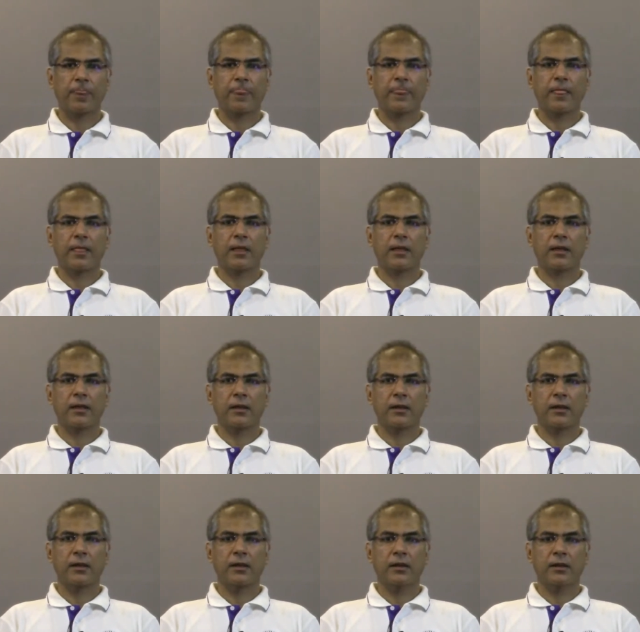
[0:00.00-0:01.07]

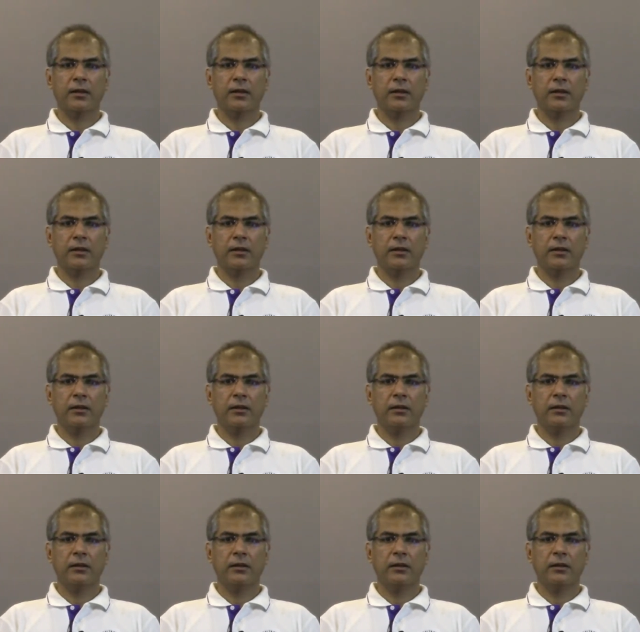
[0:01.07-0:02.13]

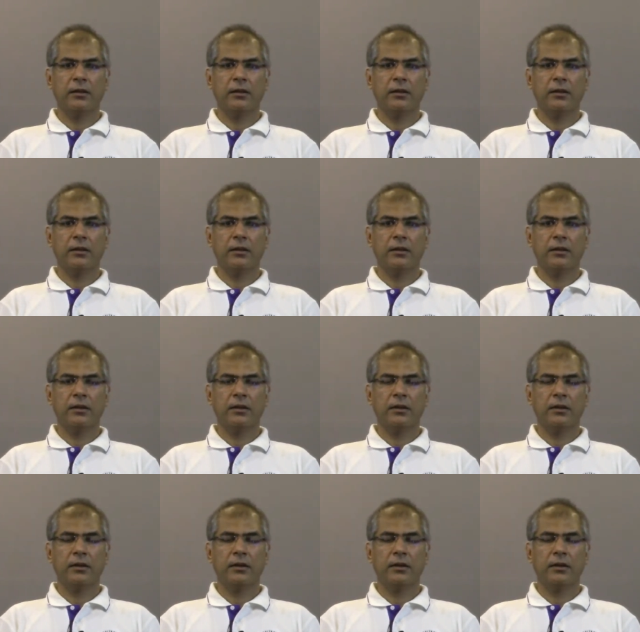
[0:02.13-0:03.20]

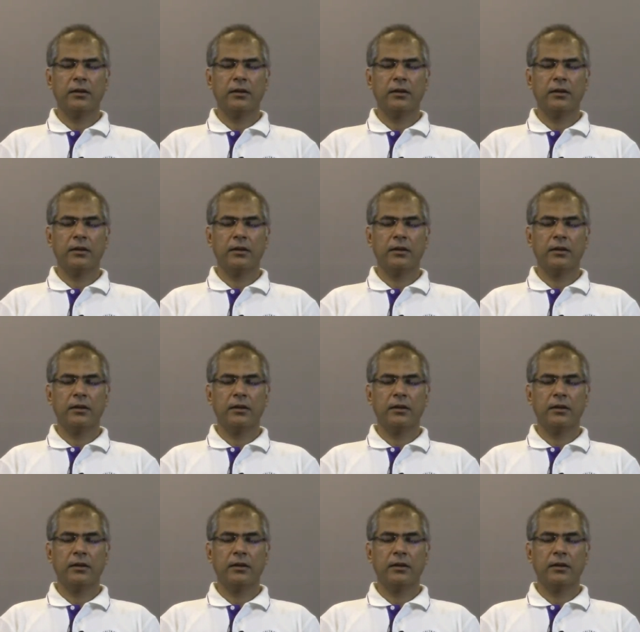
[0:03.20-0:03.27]
Nothing is said.